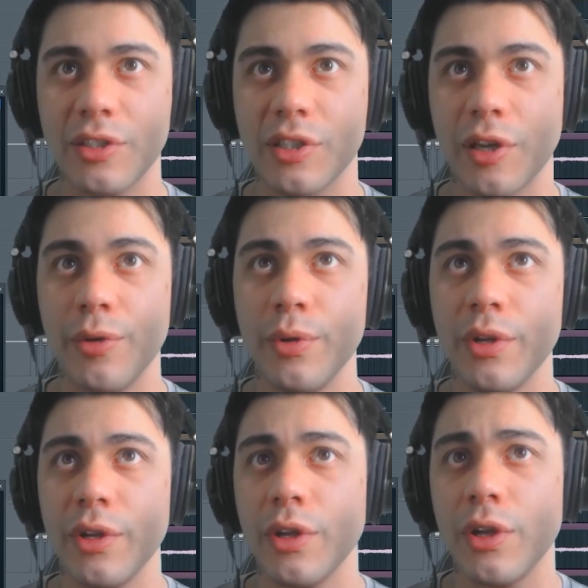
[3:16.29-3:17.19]
So
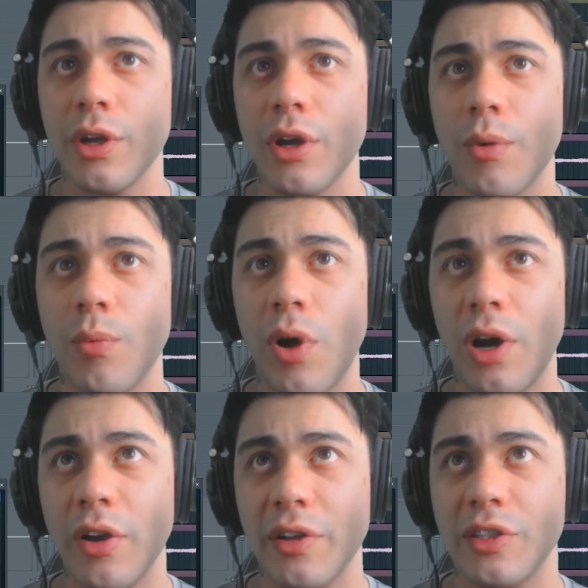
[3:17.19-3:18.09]
what
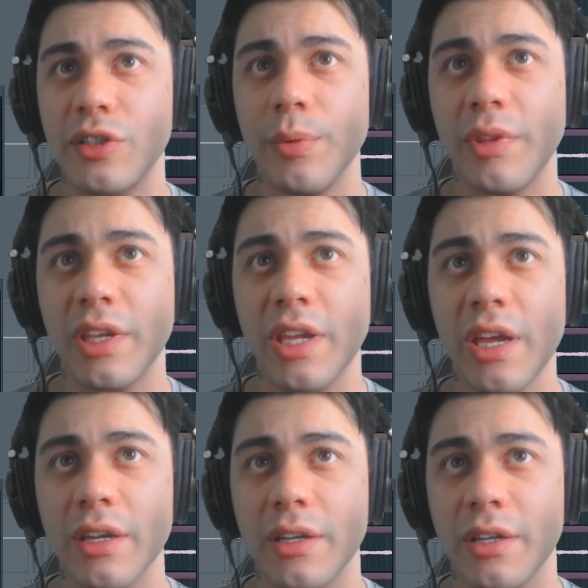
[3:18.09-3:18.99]
I like to do with the
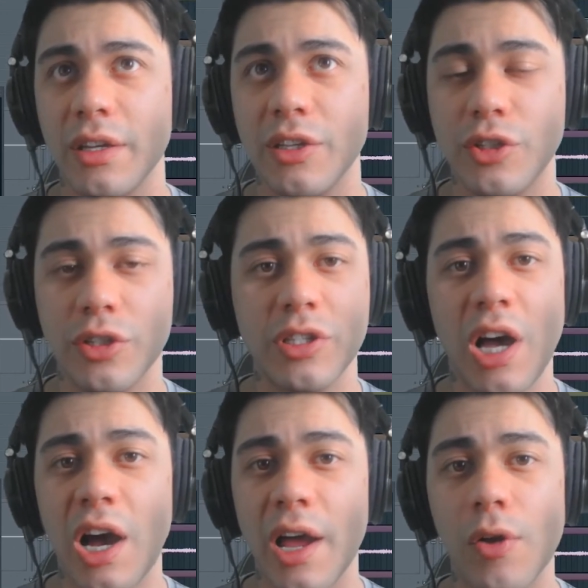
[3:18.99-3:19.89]
kick is just
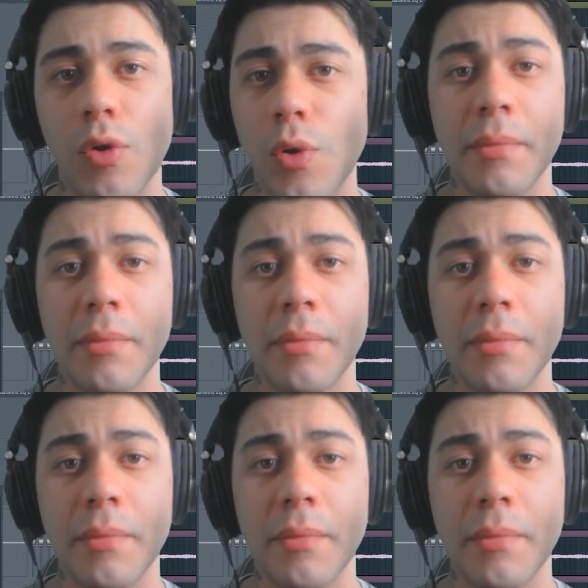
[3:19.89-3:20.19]
cut out